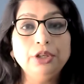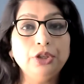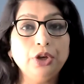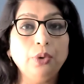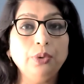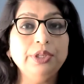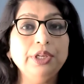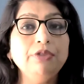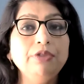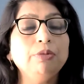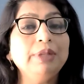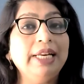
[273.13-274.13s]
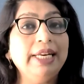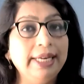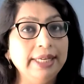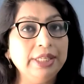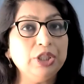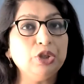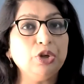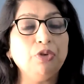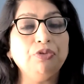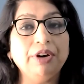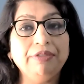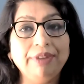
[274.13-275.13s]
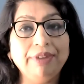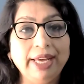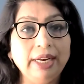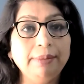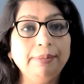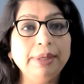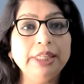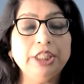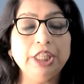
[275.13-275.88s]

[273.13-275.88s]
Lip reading: chosen from the list of available